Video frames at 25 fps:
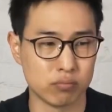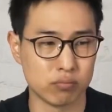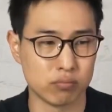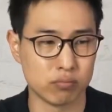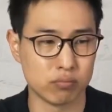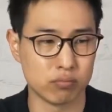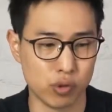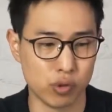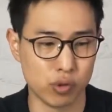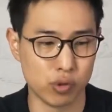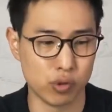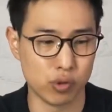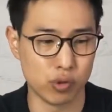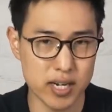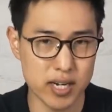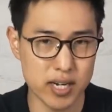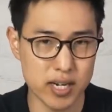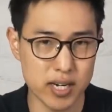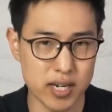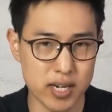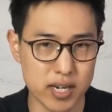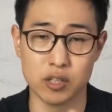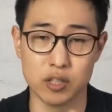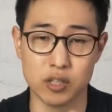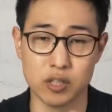You read,
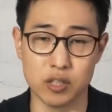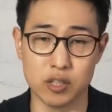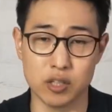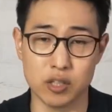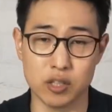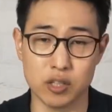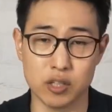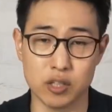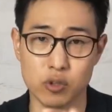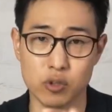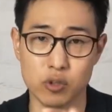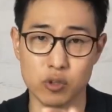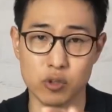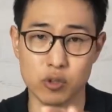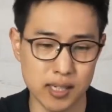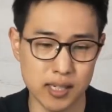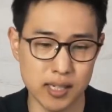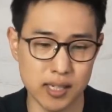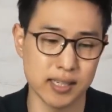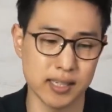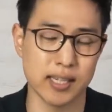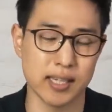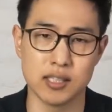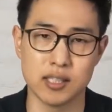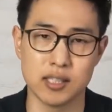and that's it. You listen,
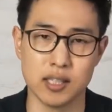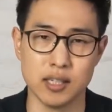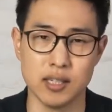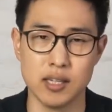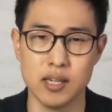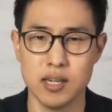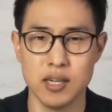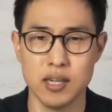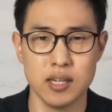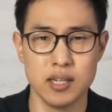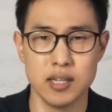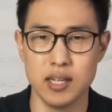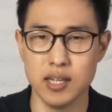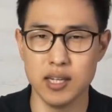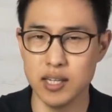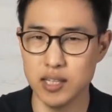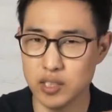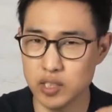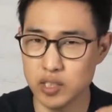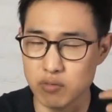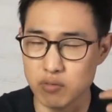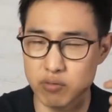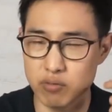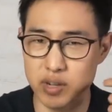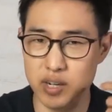and that's it. There
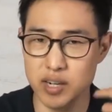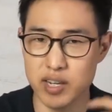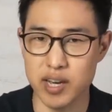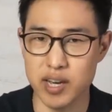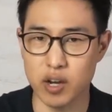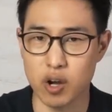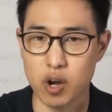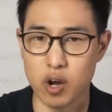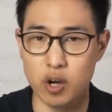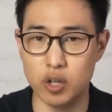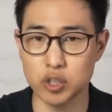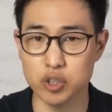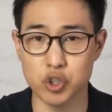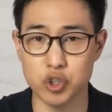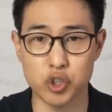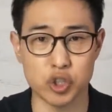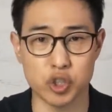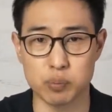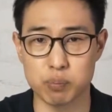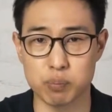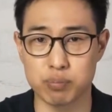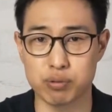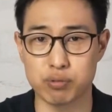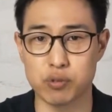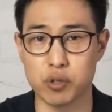isn't really a
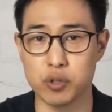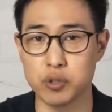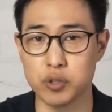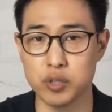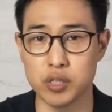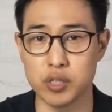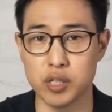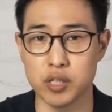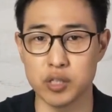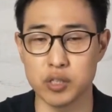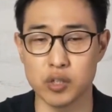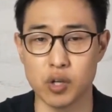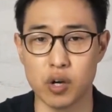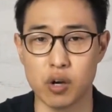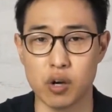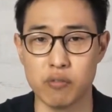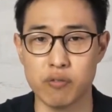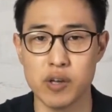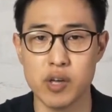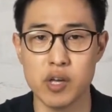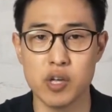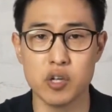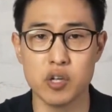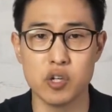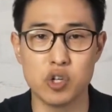conscious process
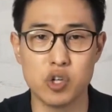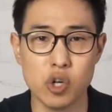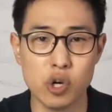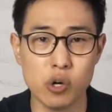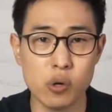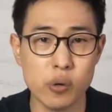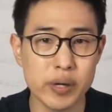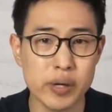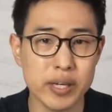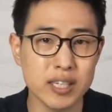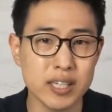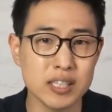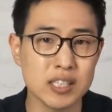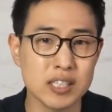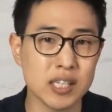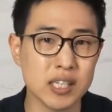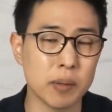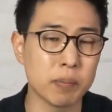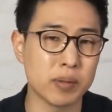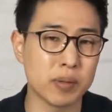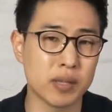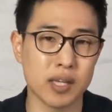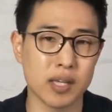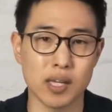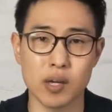of doing
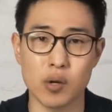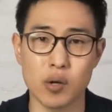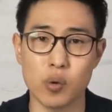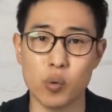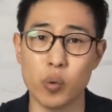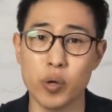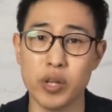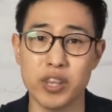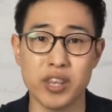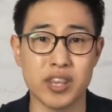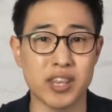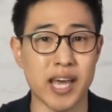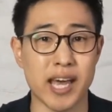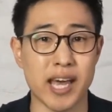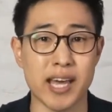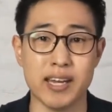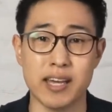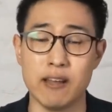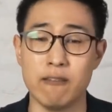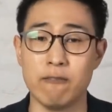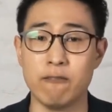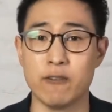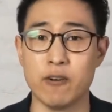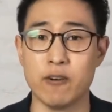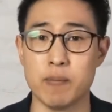something with that
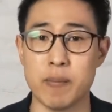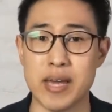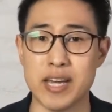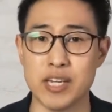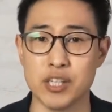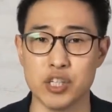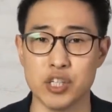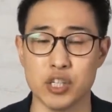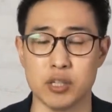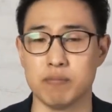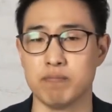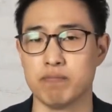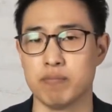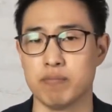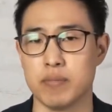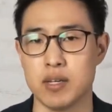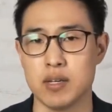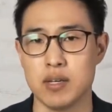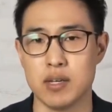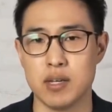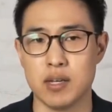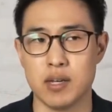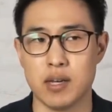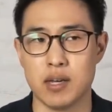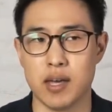information.
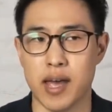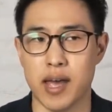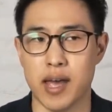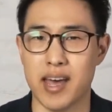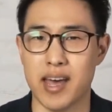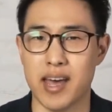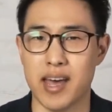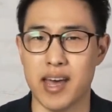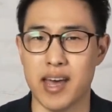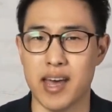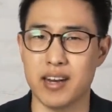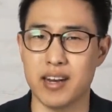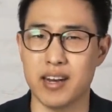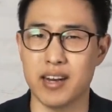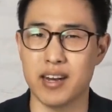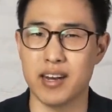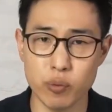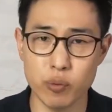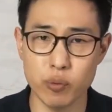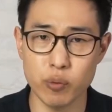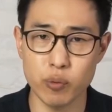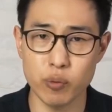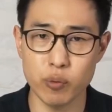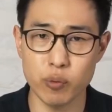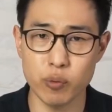And the thing
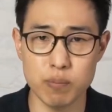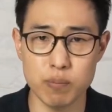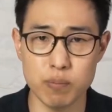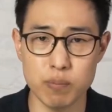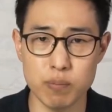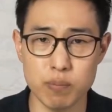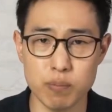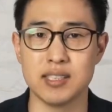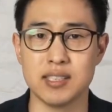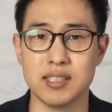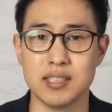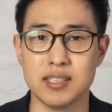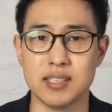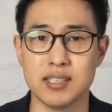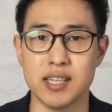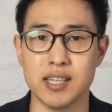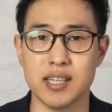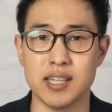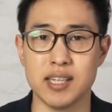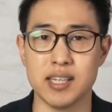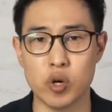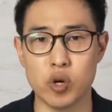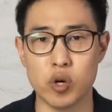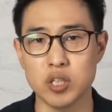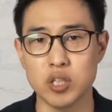with the brain is that it
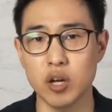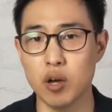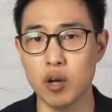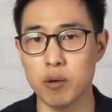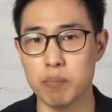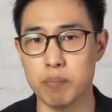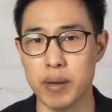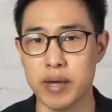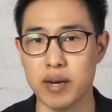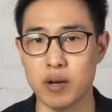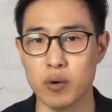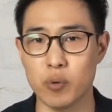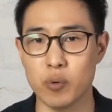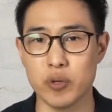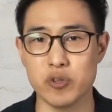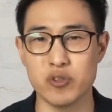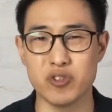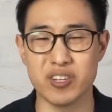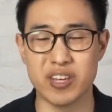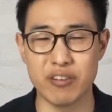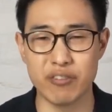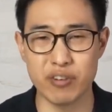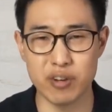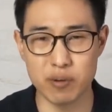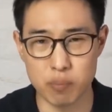works a lot better when you
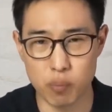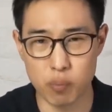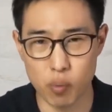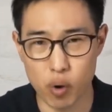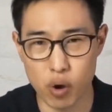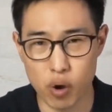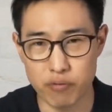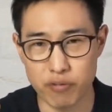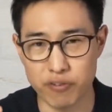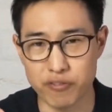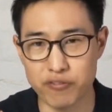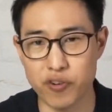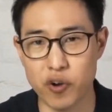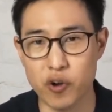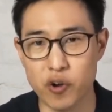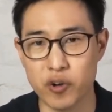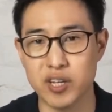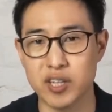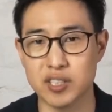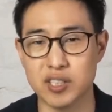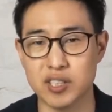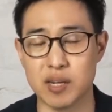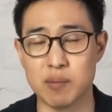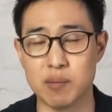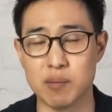give it more of a
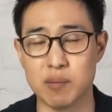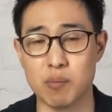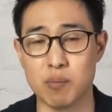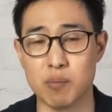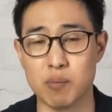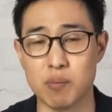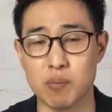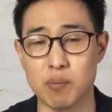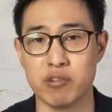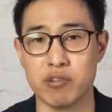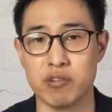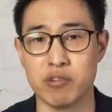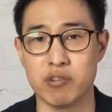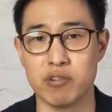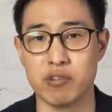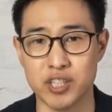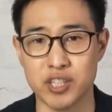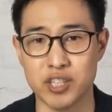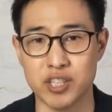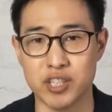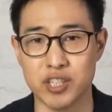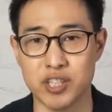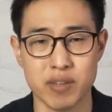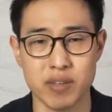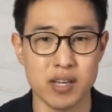focus and more of a direction.